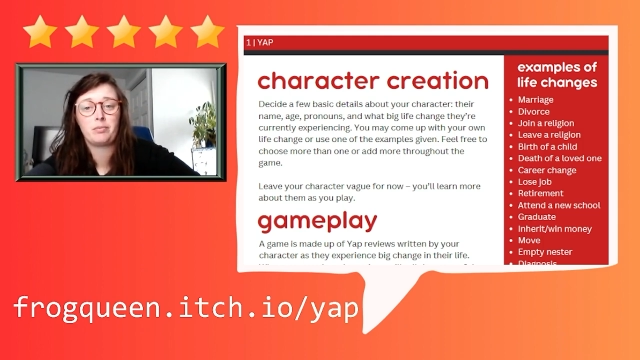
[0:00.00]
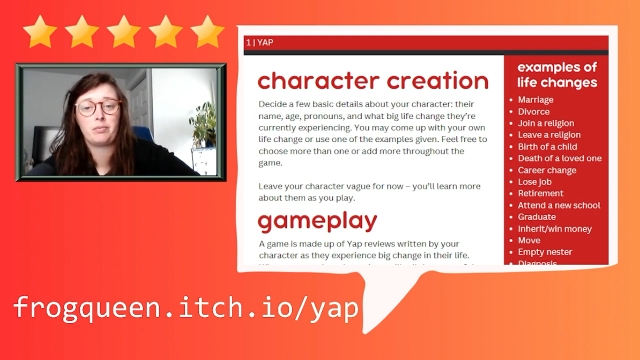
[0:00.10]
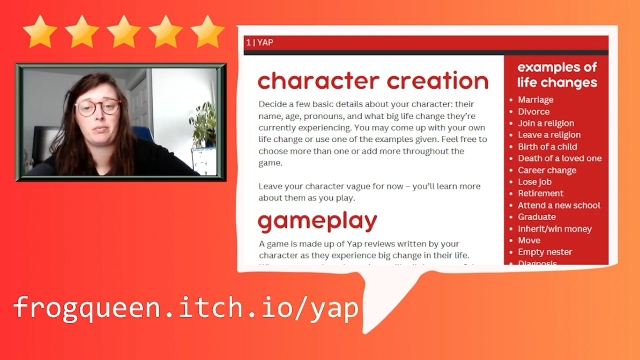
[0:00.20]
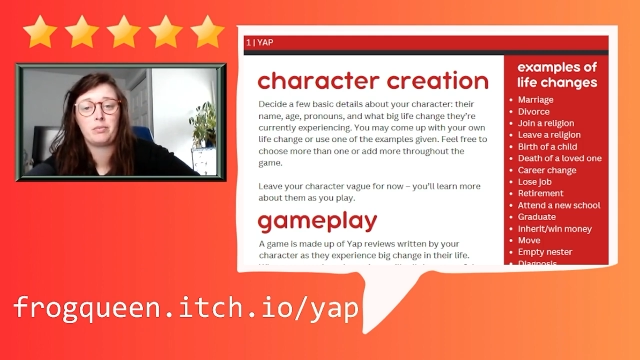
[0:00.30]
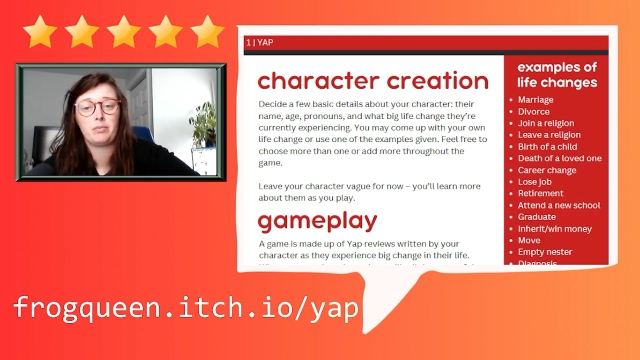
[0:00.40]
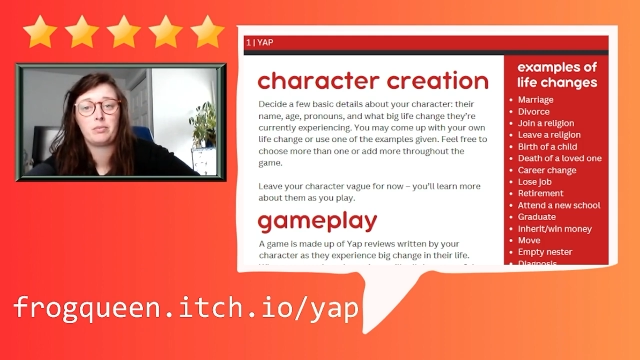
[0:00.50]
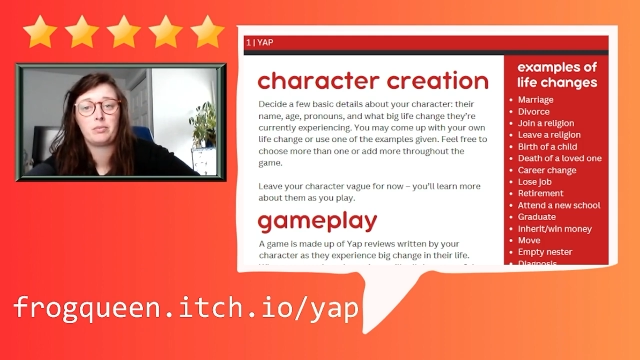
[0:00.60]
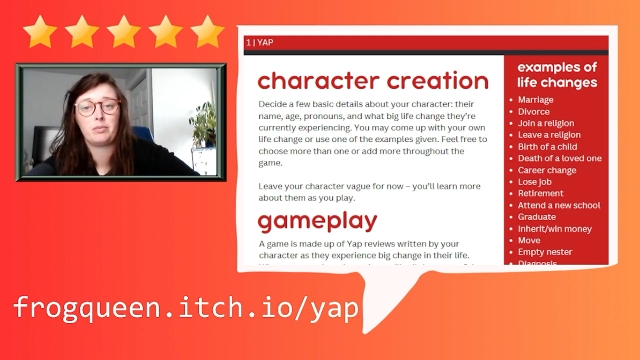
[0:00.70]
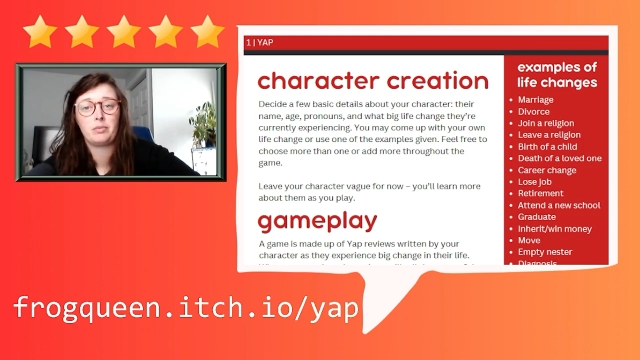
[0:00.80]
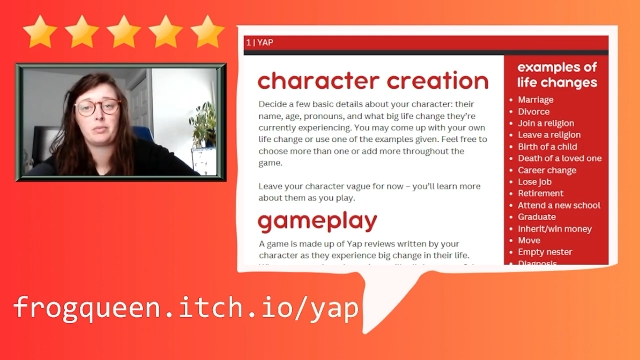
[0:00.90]

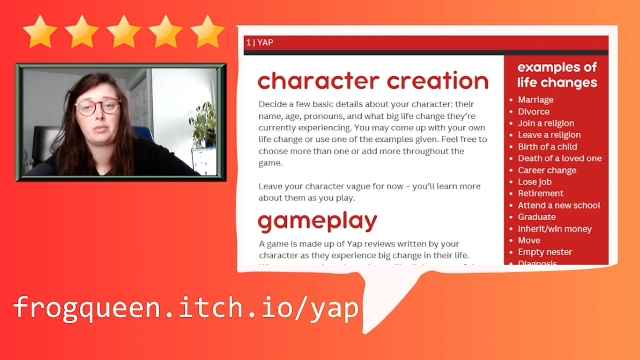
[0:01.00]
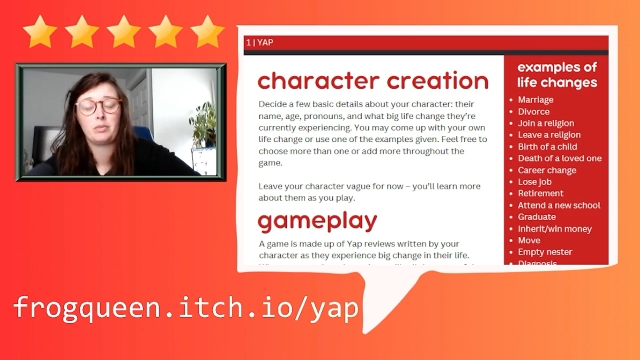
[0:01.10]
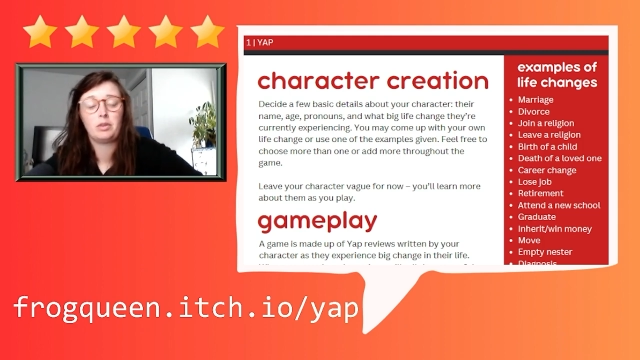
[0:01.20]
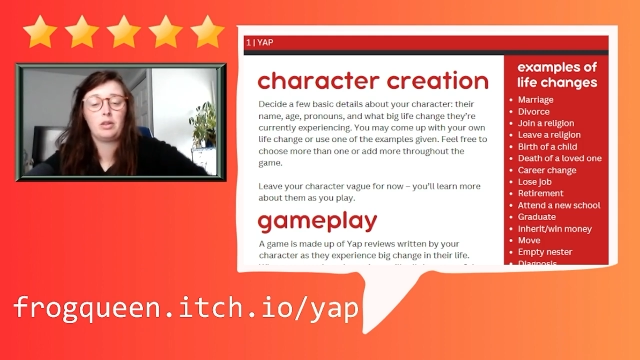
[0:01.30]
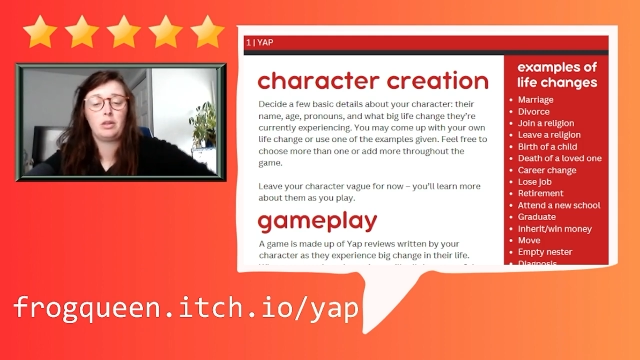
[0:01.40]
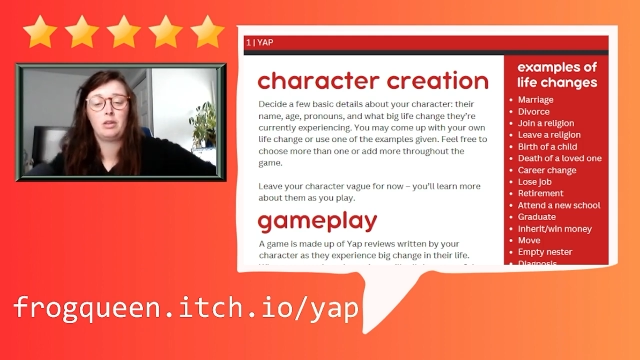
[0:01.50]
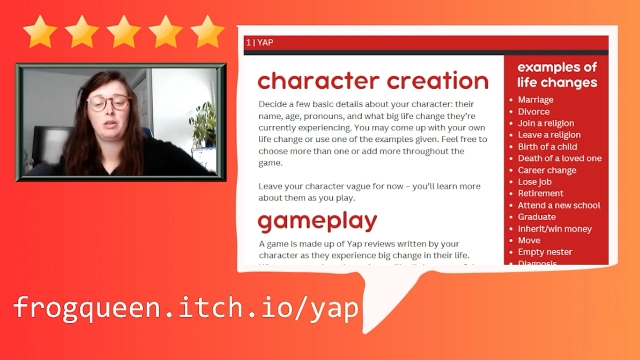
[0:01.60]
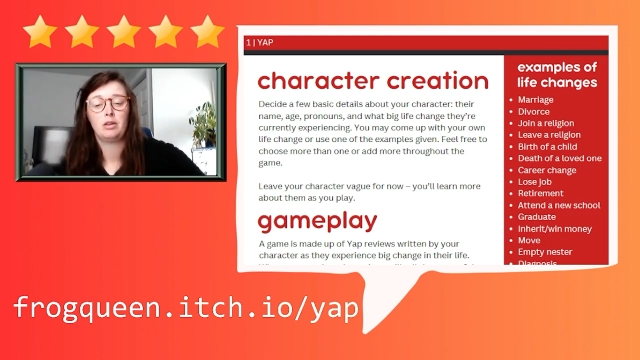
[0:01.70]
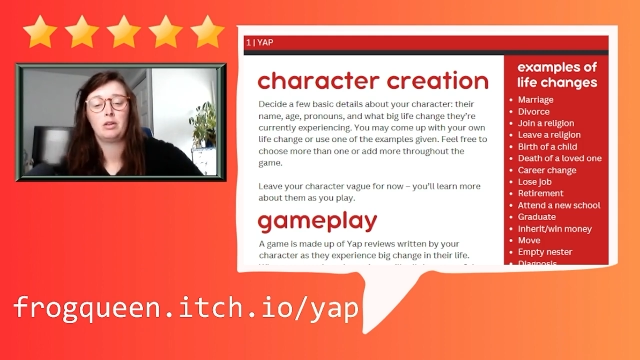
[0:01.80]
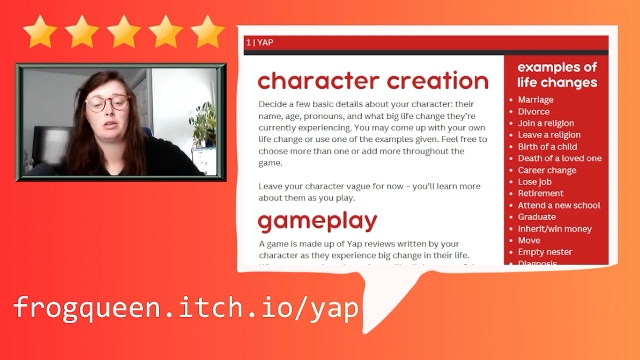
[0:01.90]

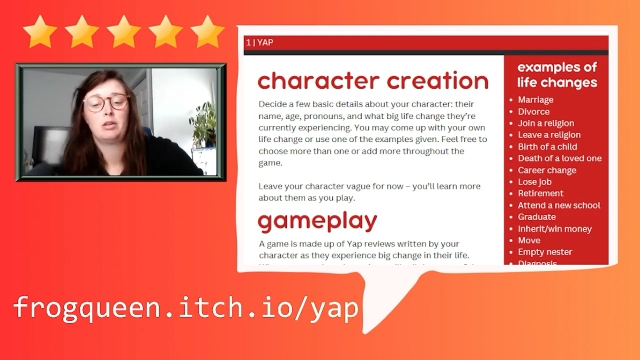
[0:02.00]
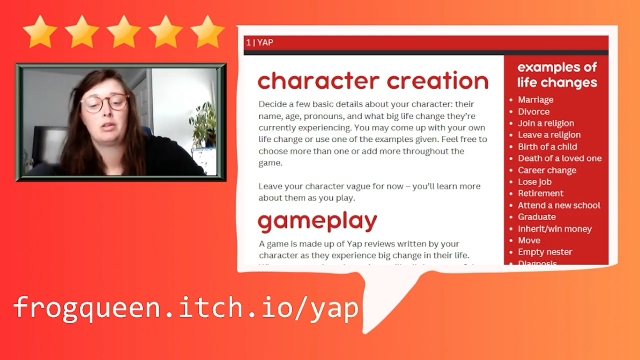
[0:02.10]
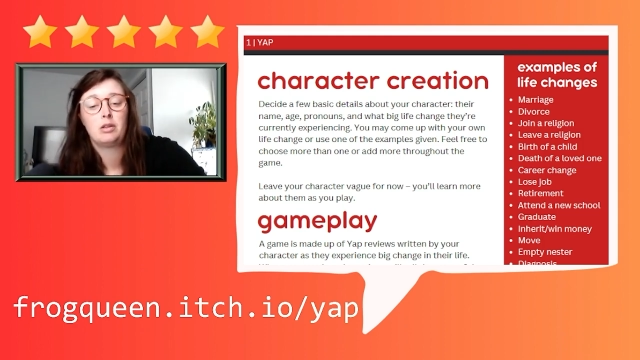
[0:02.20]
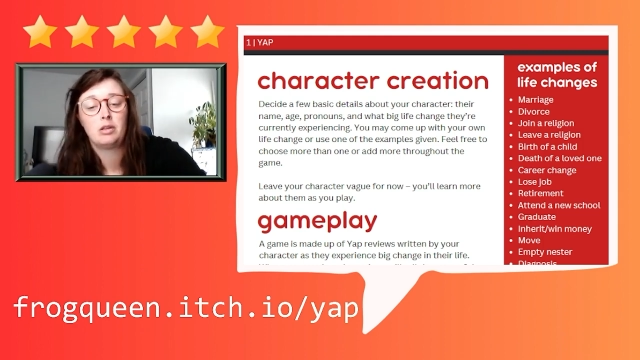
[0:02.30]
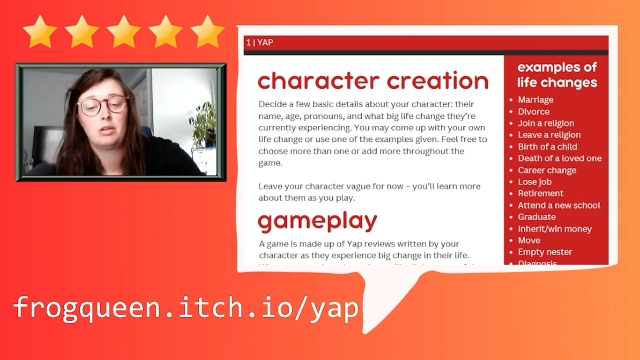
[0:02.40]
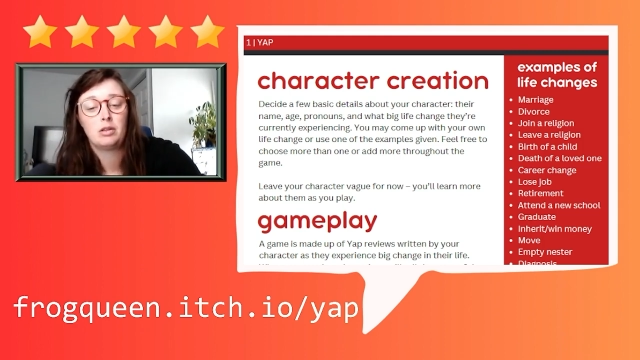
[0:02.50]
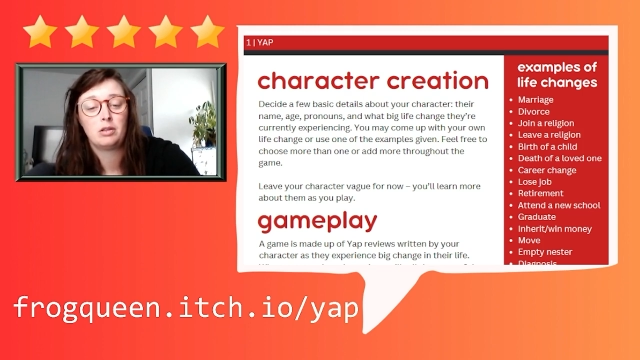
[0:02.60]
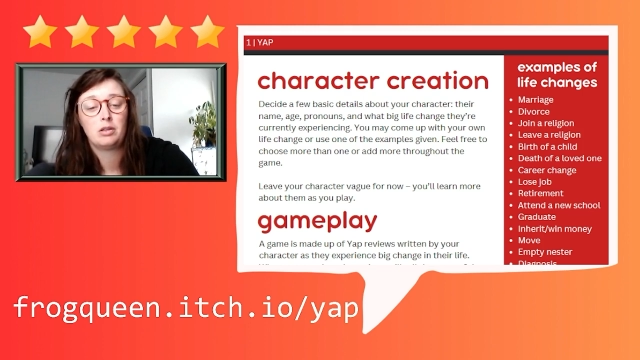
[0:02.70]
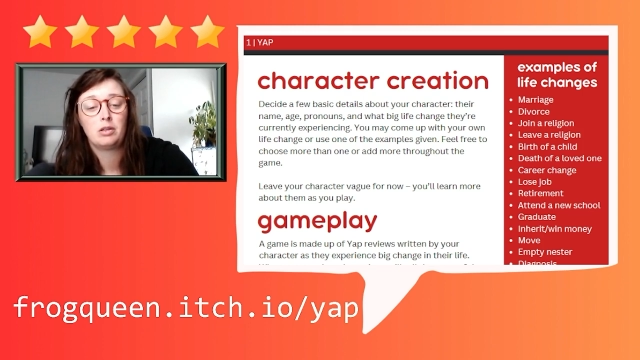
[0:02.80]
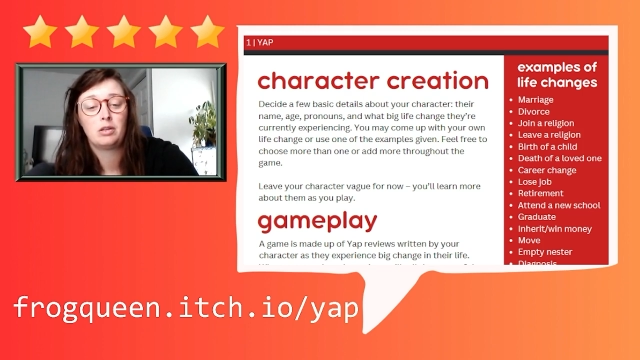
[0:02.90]

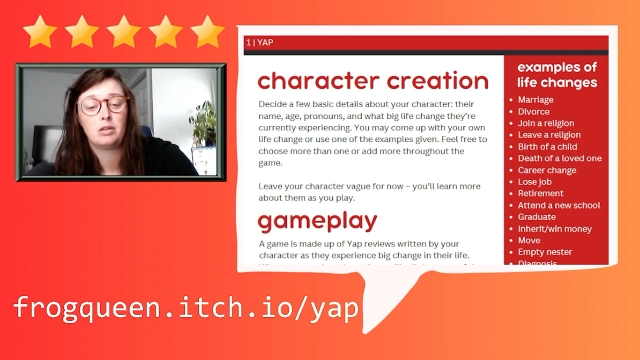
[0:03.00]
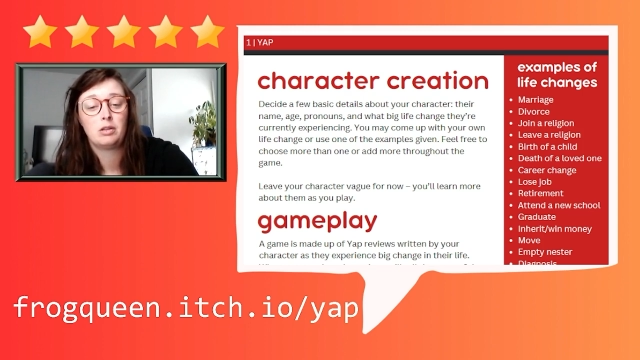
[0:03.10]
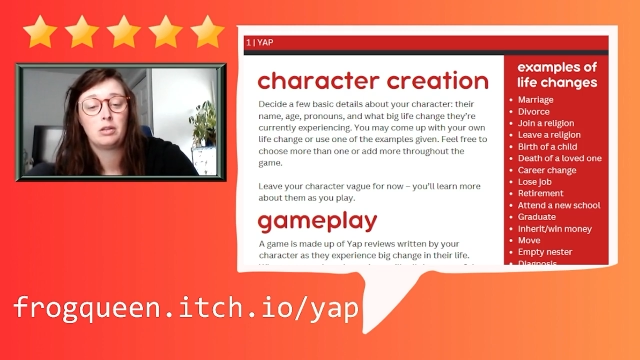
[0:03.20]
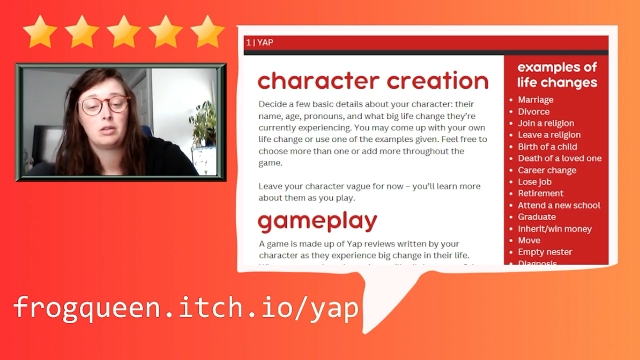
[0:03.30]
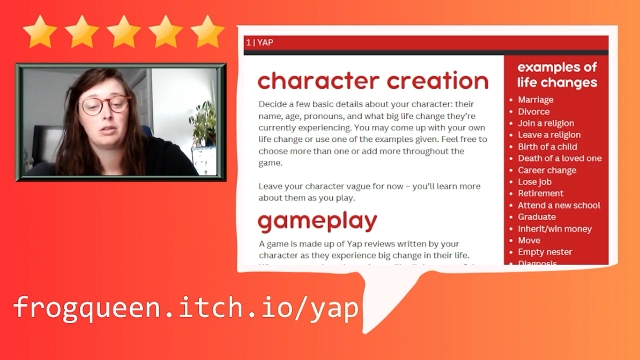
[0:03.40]
No one is speaking in this clip.